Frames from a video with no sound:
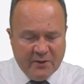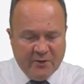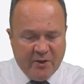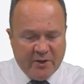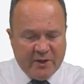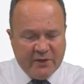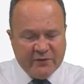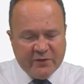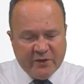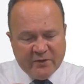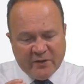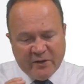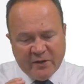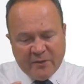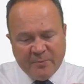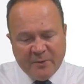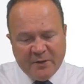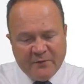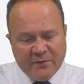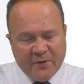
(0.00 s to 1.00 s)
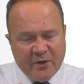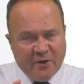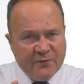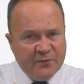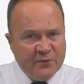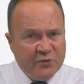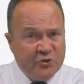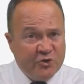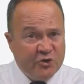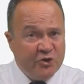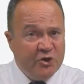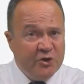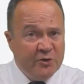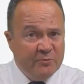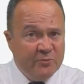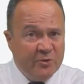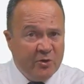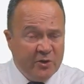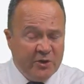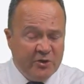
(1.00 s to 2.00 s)
Okay, so there's a little bit of
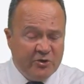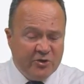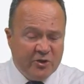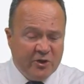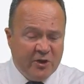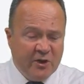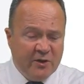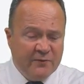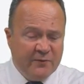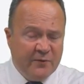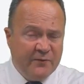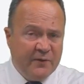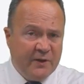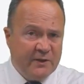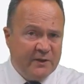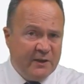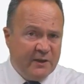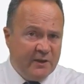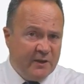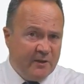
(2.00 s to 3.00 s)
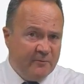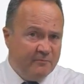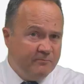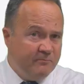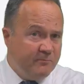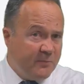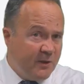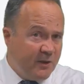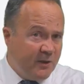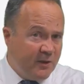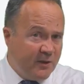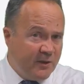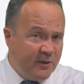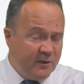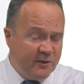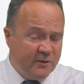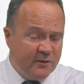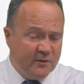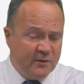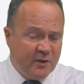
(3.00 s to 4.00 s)
assumed knowledge for fixed income,
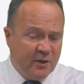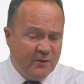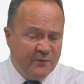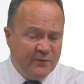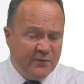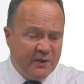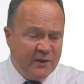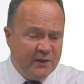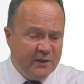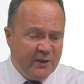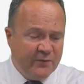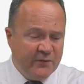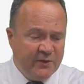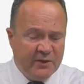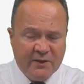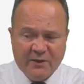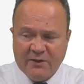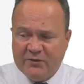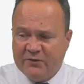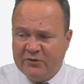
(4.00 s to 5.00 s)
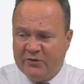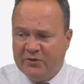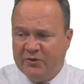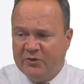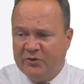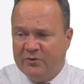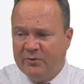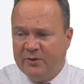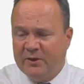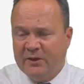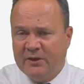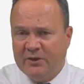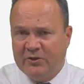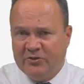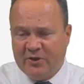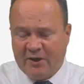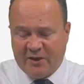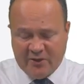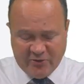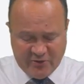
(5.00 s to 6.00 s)
hopefully nothing too
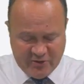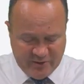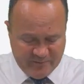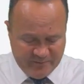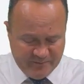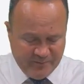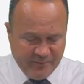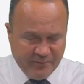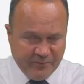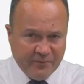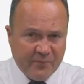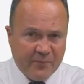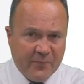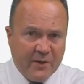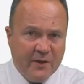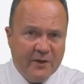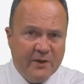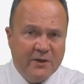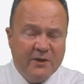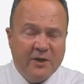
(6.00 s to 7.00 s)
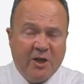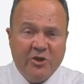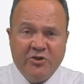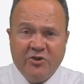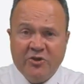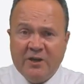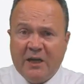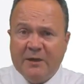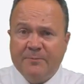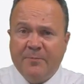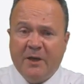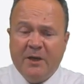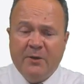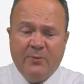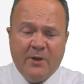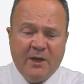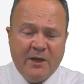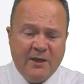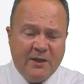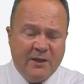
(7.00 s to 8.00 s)
challenging. I should add, by the
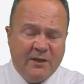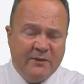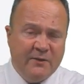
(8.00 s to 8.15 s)
way,